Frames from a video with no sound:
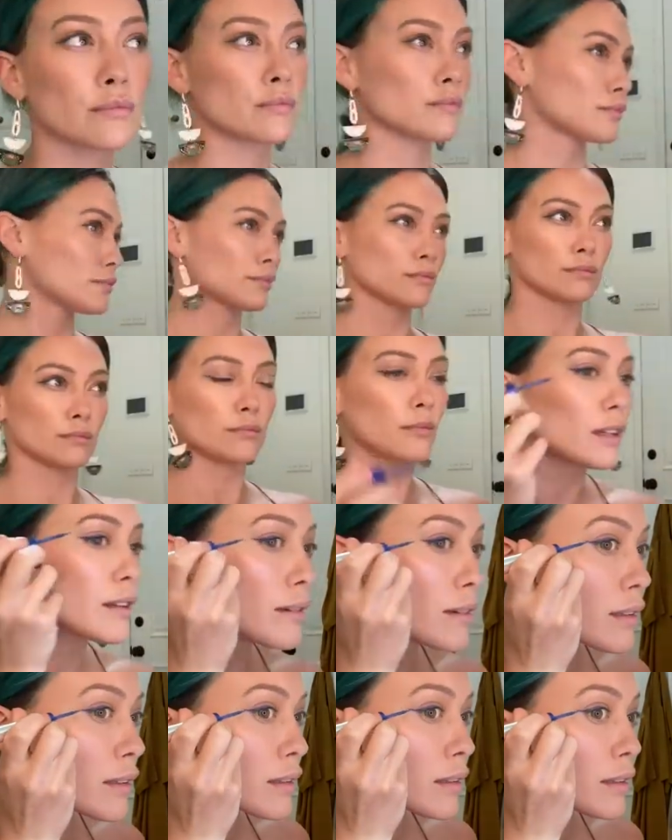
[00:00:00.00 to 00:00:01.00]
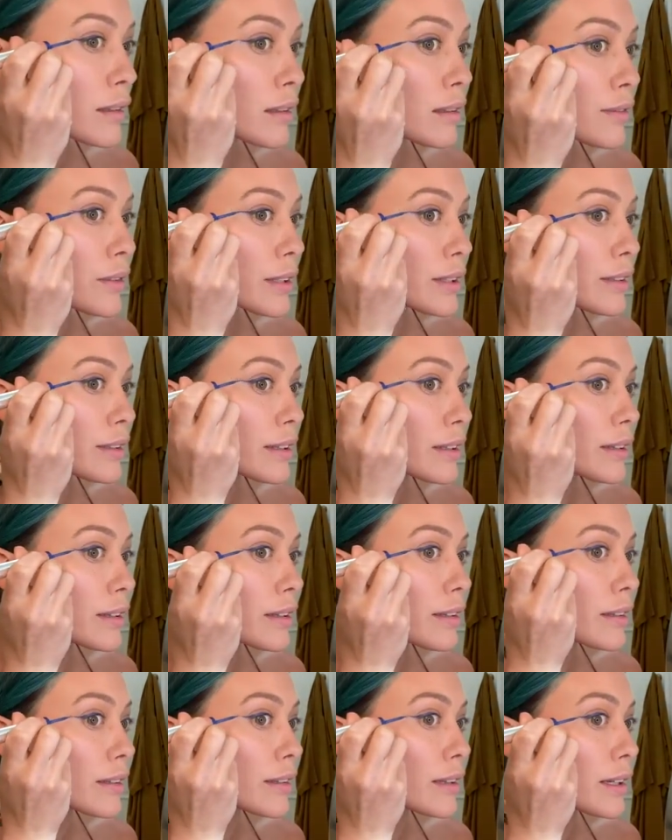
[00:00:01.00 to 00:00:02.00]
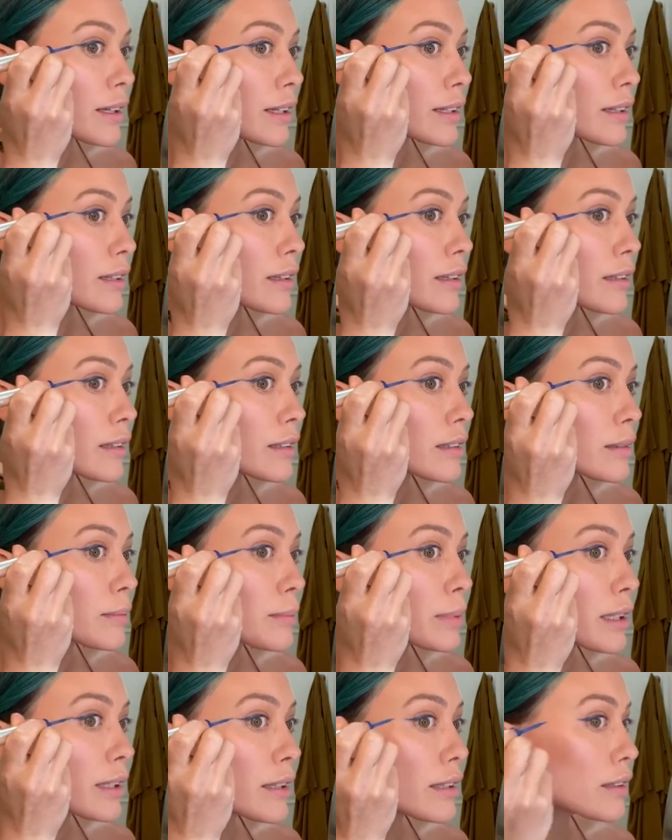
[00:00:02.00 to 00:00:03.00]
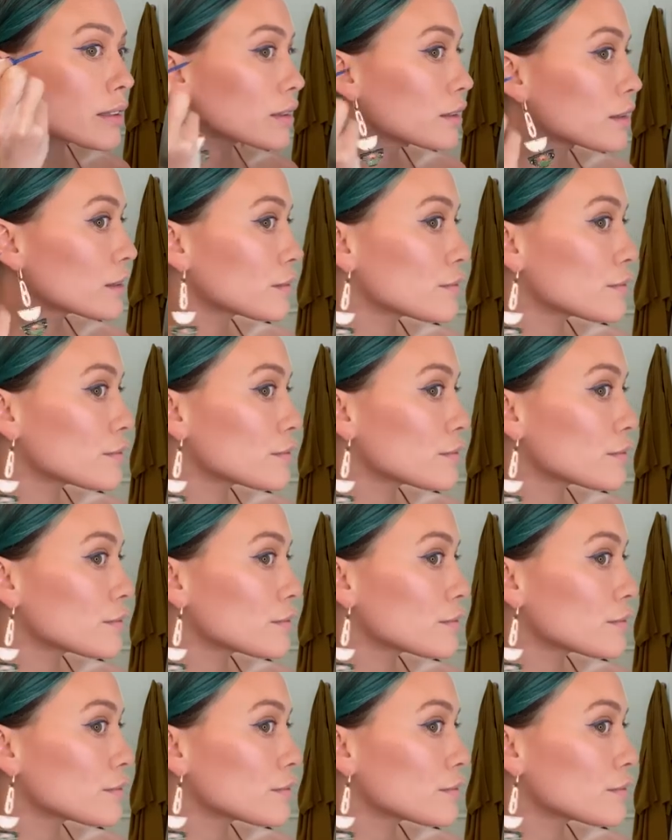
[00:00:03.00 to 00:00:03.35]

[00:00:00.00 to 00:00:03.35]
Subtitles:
I have to extend this line a little bit